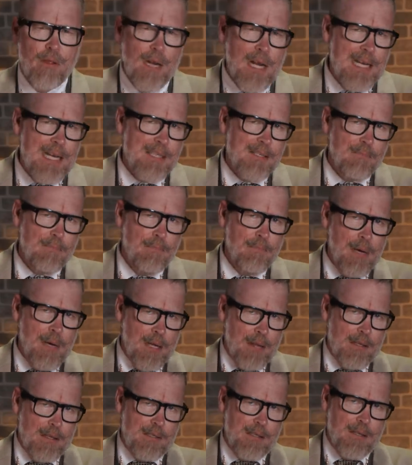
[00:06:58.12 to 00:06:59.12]
the last
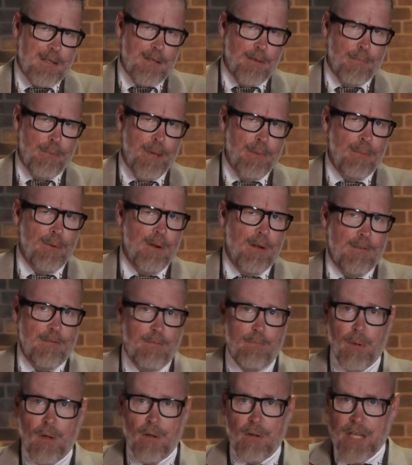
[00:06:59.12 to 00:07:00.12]
months, the people
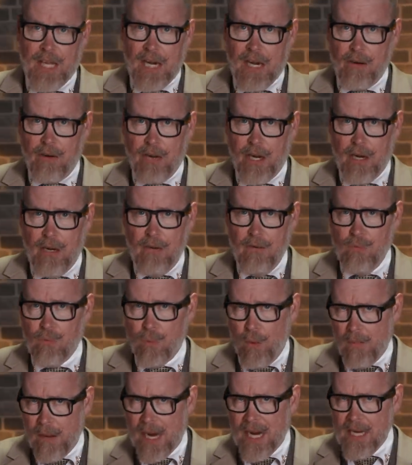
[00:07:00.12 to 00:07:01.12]
of Bulgaria,
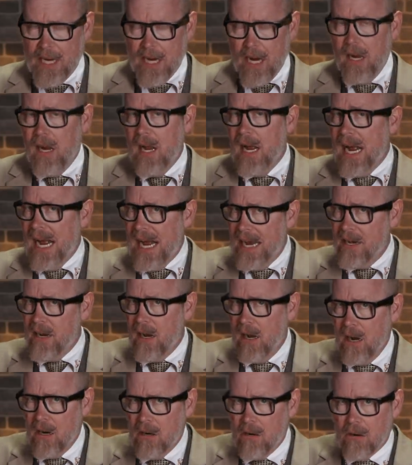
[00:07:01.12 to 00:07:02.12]
Romania, and
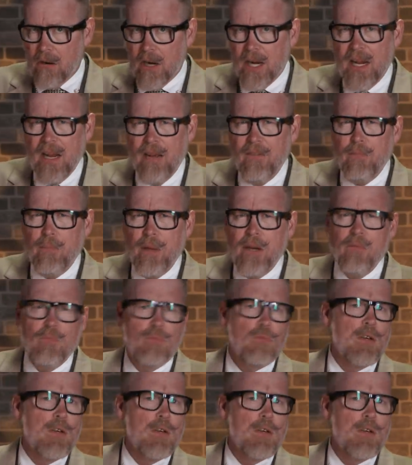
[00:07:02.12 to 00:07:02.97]
Hungary have been